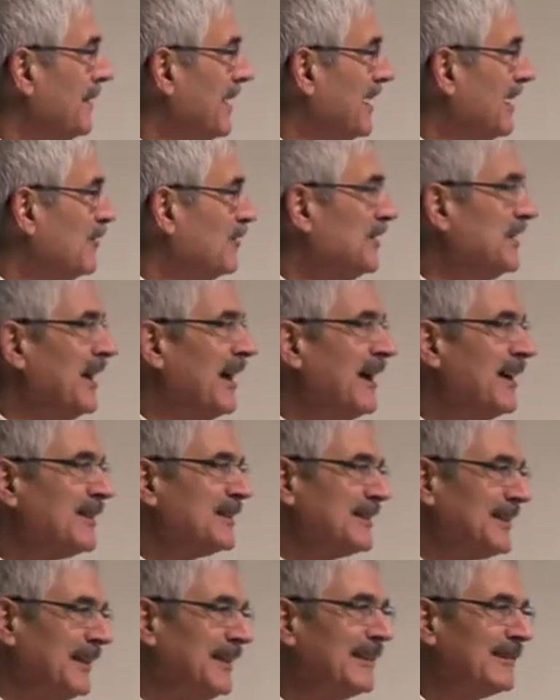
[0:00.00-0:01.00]
they have an
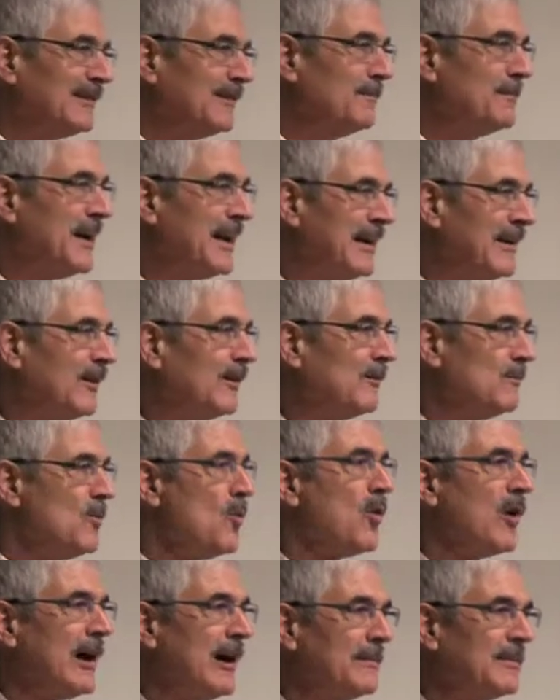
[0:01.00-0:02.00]
excellent mayor,
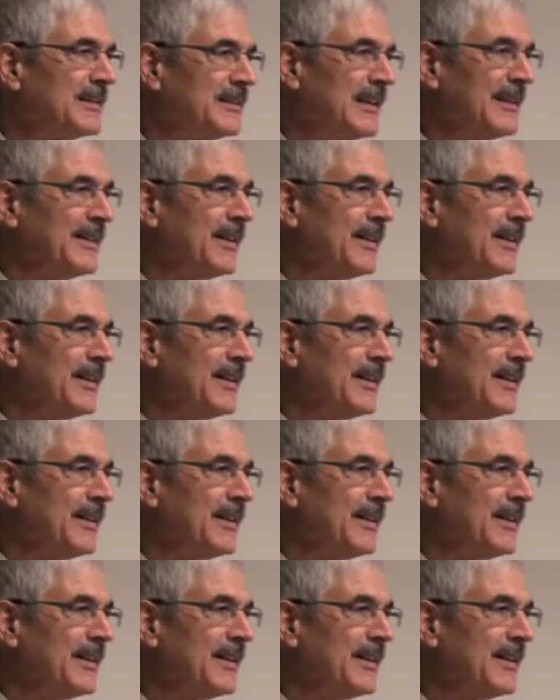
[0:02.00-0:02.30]
Muhammad